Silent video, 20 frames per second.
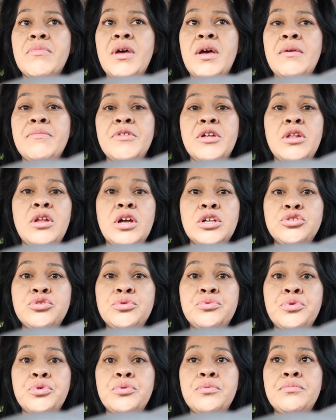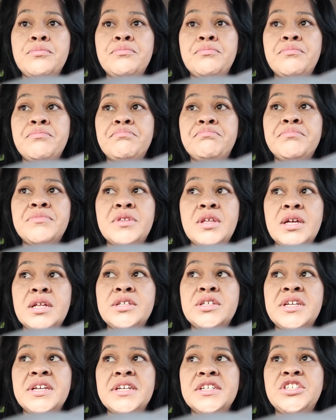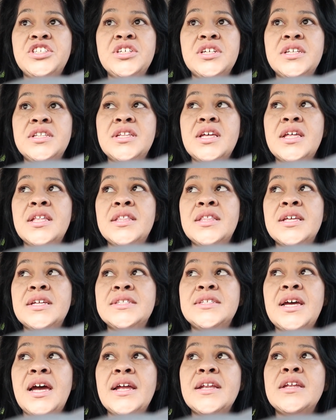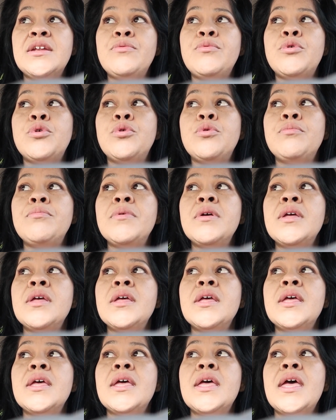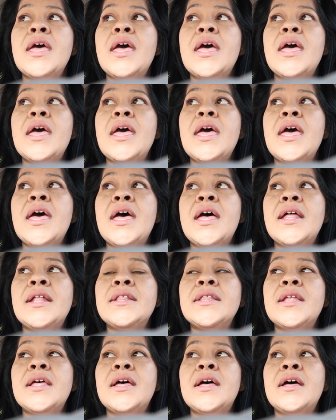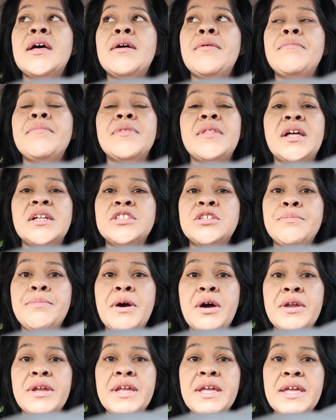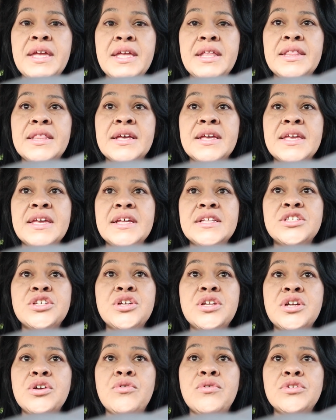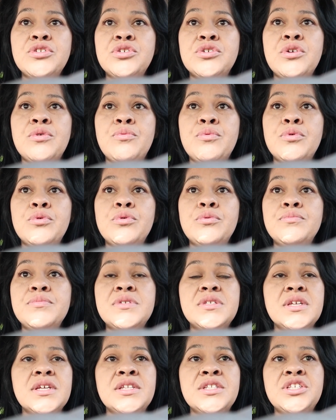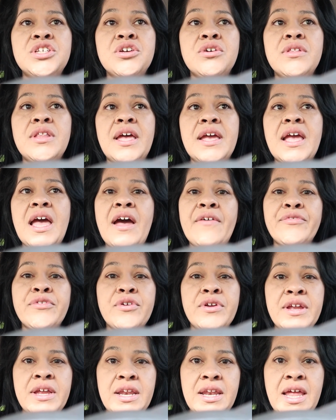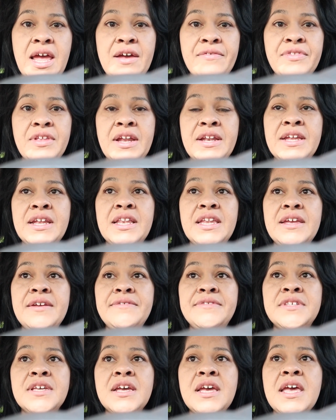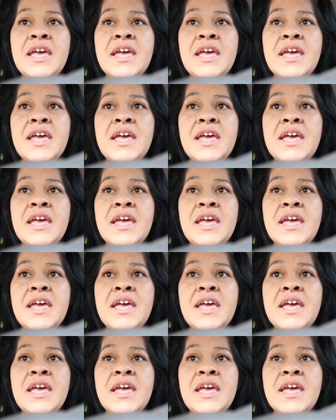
um, the laundry room, the kitchen, the dining room, and um, that's about it. The kids couldn't go into the rooms until like after he left, and he leaves,